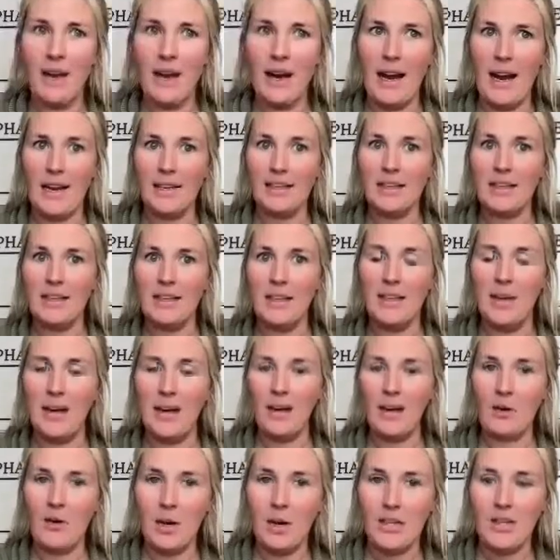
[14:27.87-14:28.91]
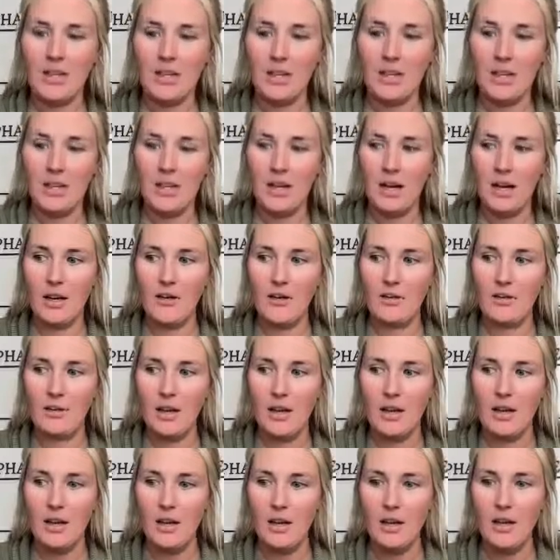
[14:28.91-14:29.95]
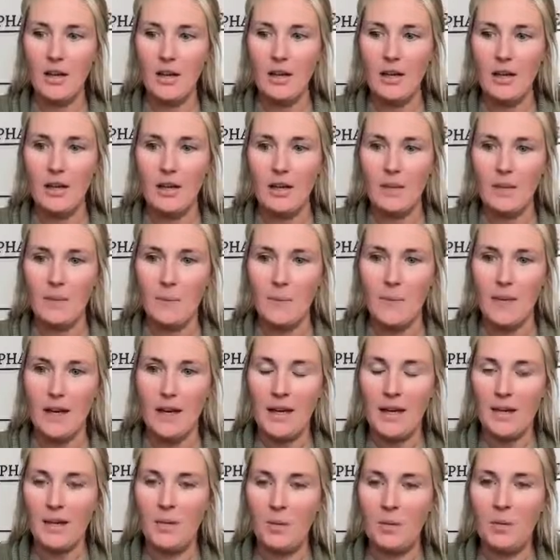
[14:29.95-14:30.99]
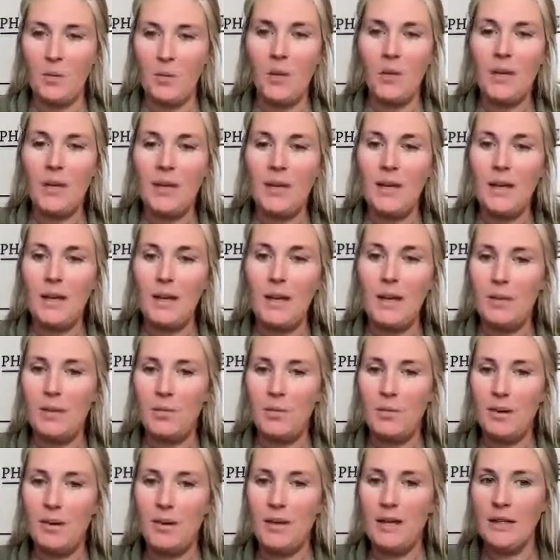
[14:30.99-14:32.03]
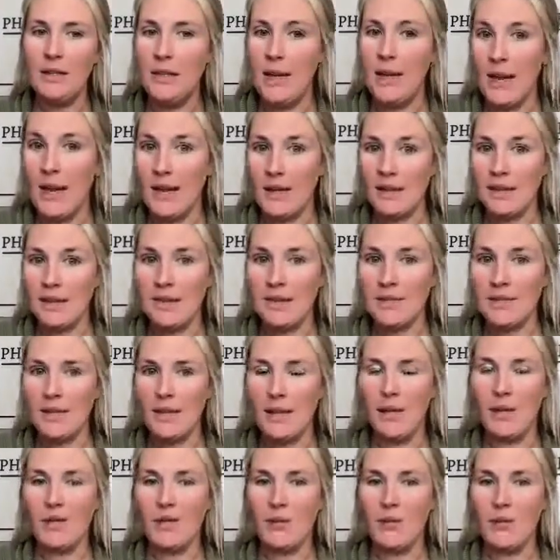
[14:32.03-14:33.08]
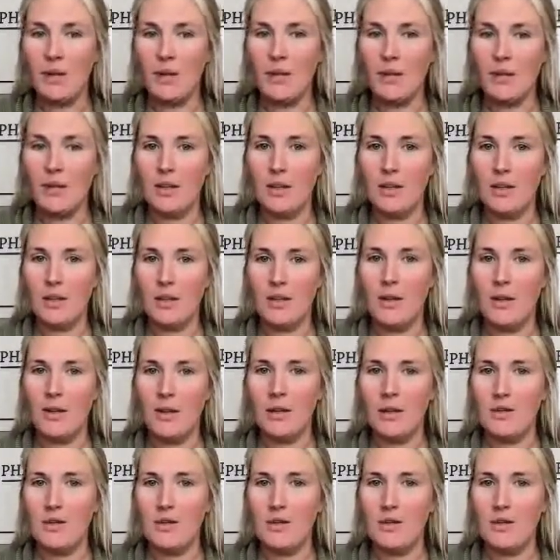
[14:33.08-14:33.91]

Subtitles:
asking that question of, wouldn't it be nice if we could